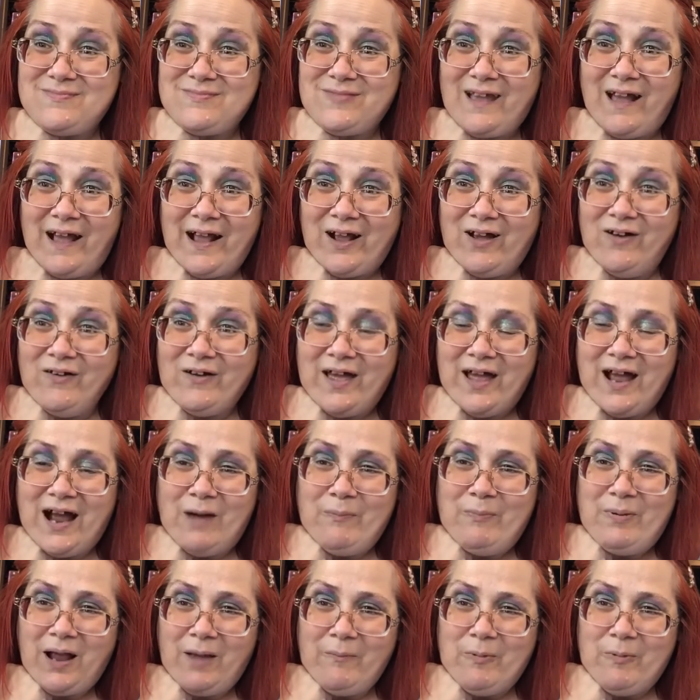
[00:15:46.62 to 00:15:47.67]
like, okay,
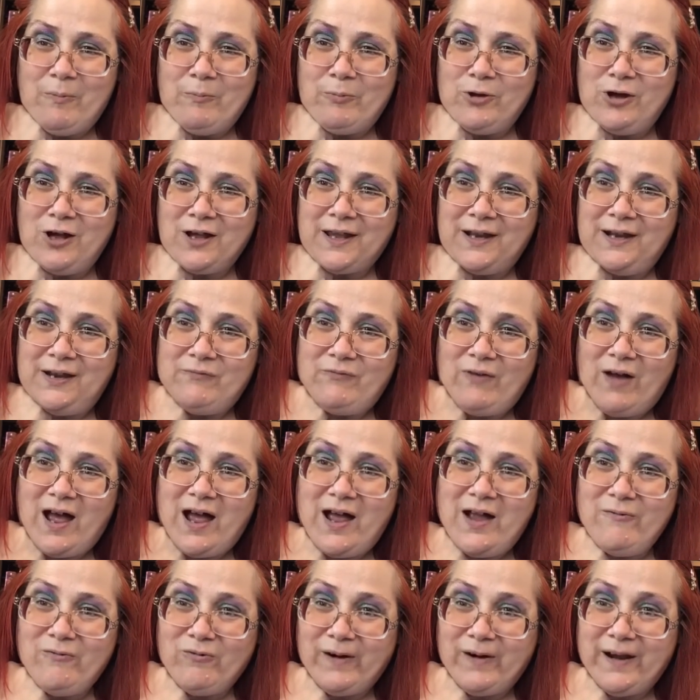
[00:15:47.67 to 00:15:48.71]
I'll pick up a book, and if
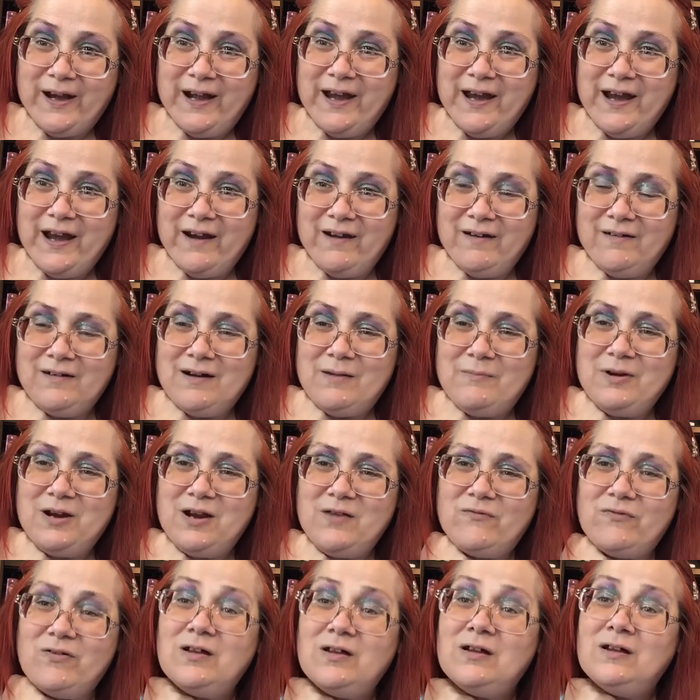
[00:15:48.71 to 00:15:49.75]
I read it, I mean,
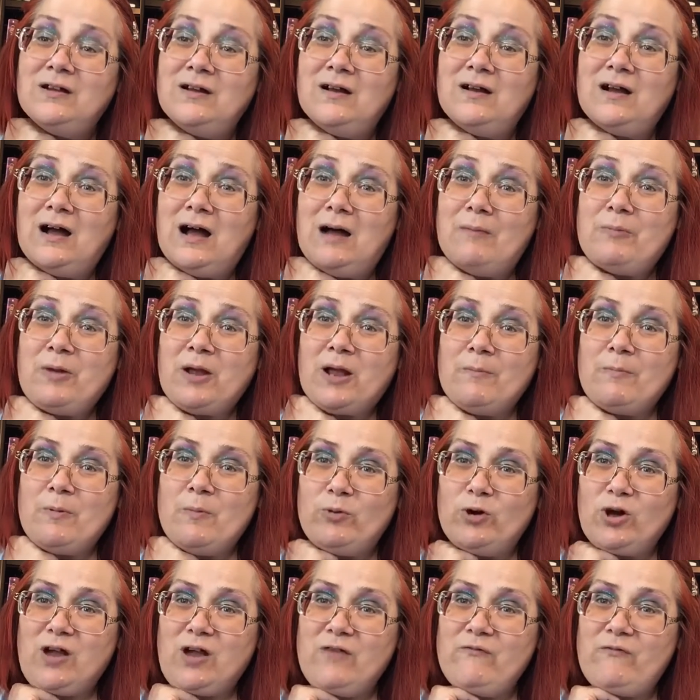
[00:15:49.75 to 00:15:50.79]
if, I'll pick up a
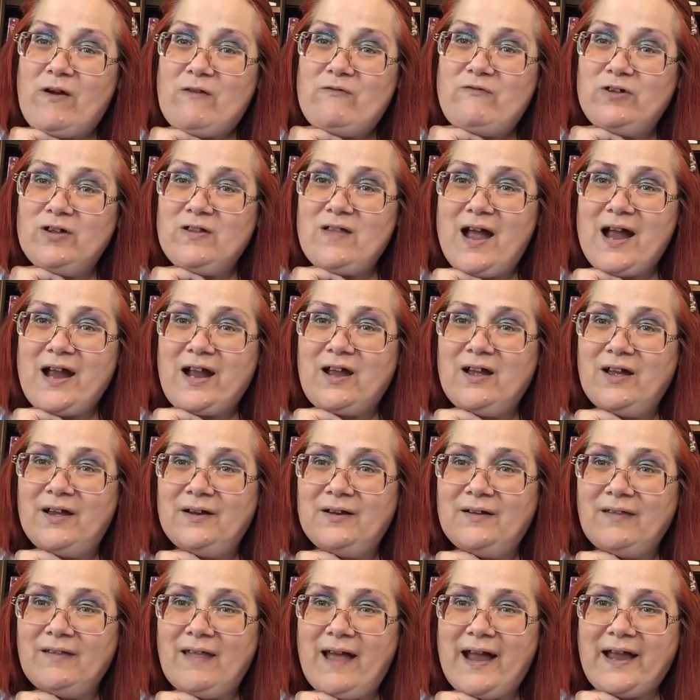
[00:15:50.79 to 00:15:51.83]
book if I feel like
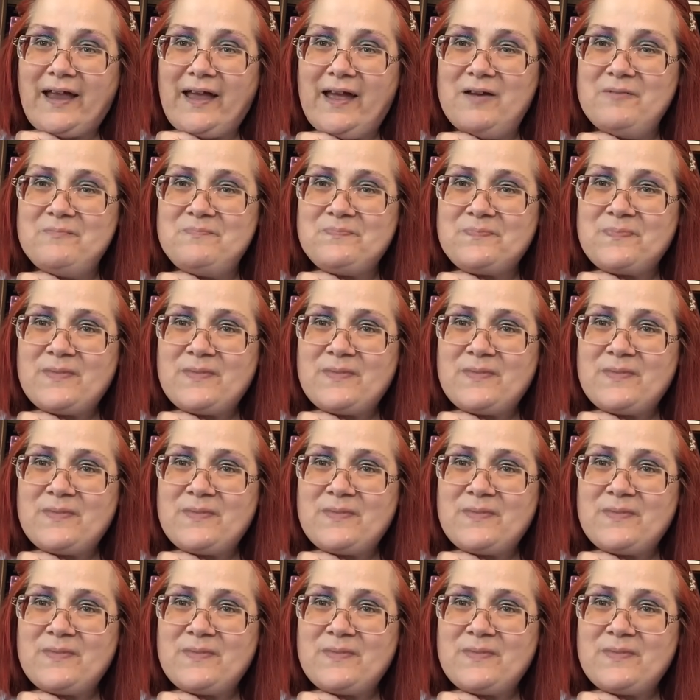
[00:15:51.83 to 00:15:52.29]
it, like it.